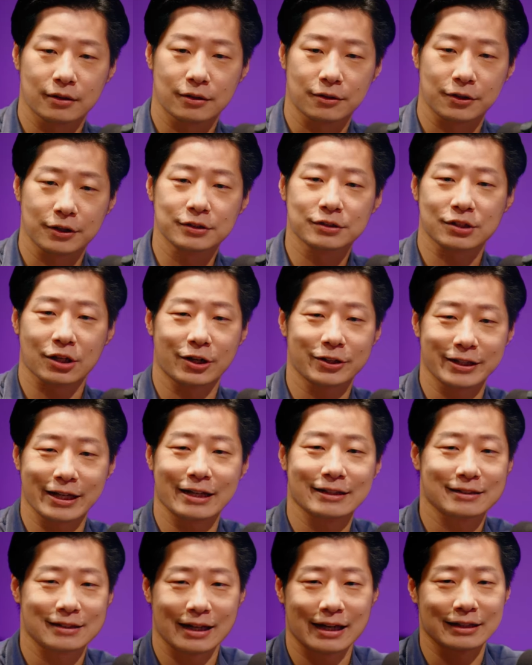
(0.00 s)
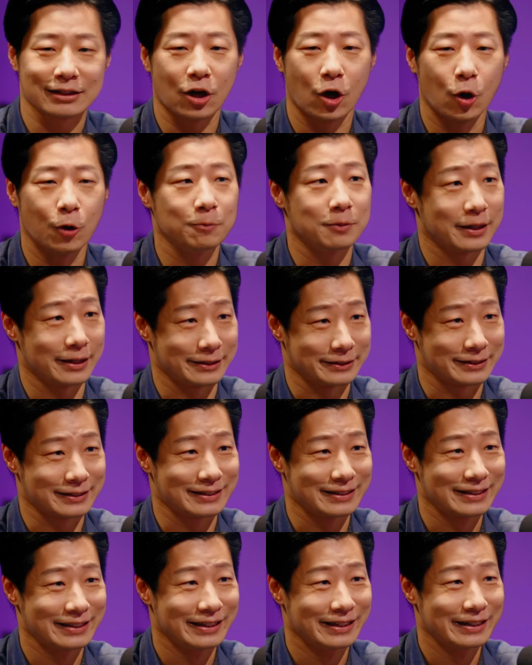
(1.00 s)
things are not that hopeless
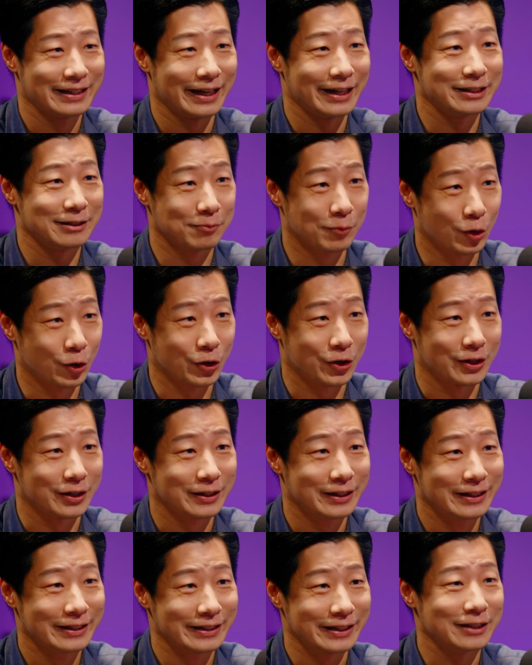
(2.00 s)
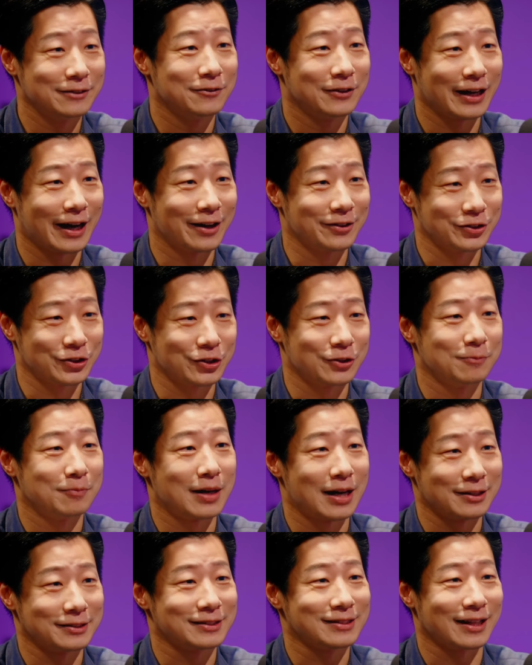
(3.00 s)
anymore, even under
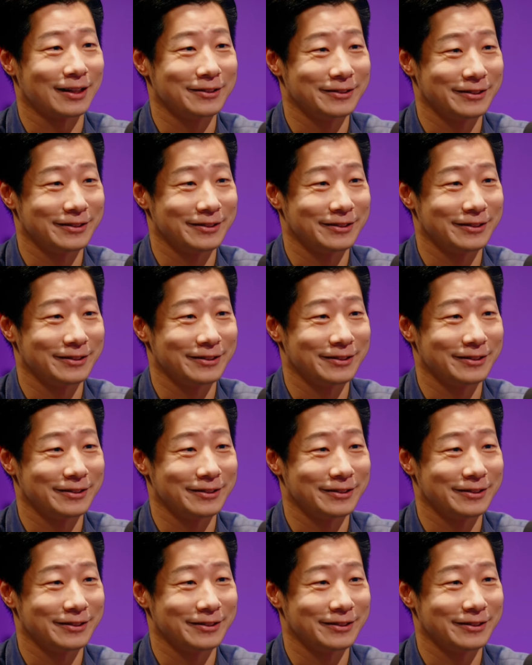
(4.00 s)
Ma's